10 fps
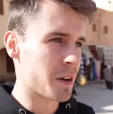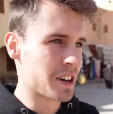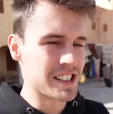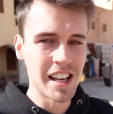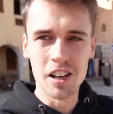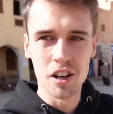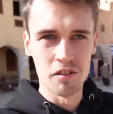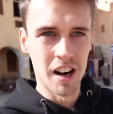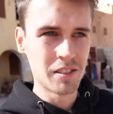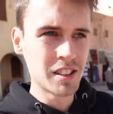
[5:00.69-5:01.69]
I'm going to take a look
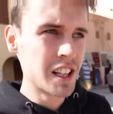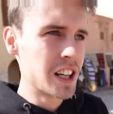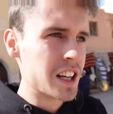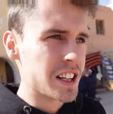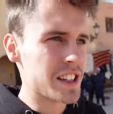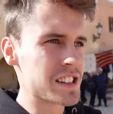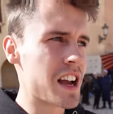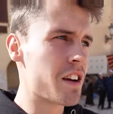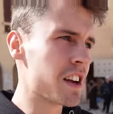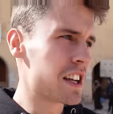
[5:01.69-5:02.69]
around. This
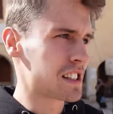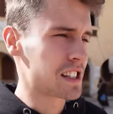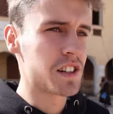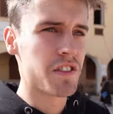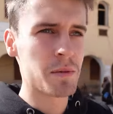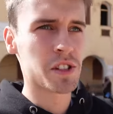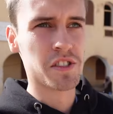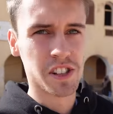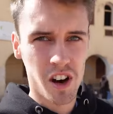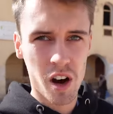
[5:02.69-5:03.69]
area is actually famous
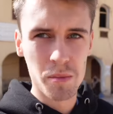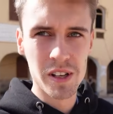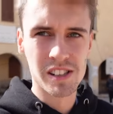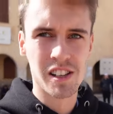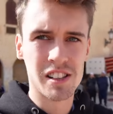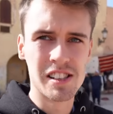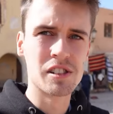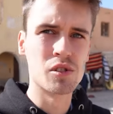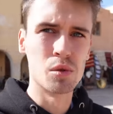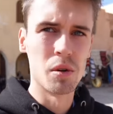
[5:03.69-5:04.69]
for its carpets and
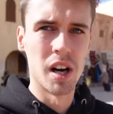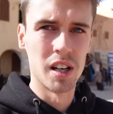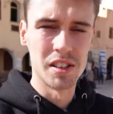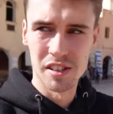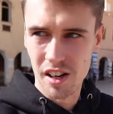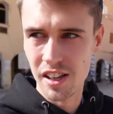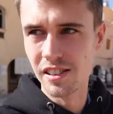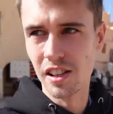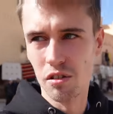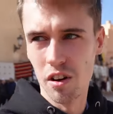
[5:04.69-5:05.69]
artisanal
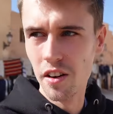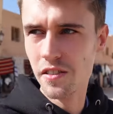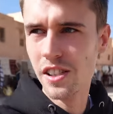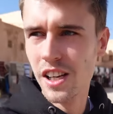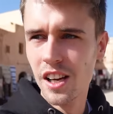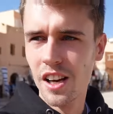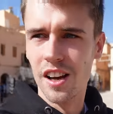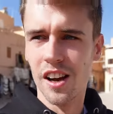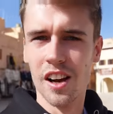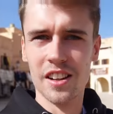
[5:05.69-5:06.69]
designs and crafts.
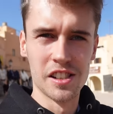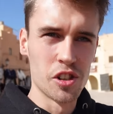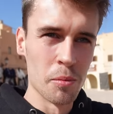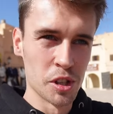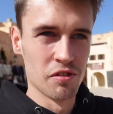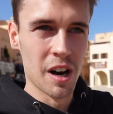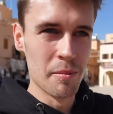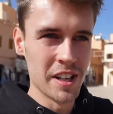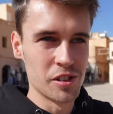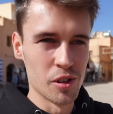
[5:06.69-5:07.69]
There's so much around
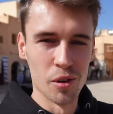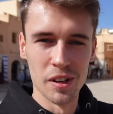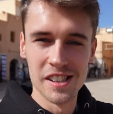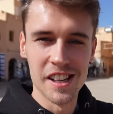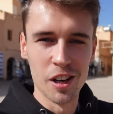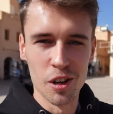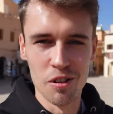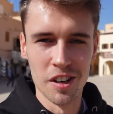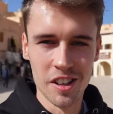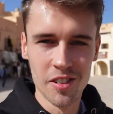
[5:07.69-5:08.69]
me, so let's take a look around.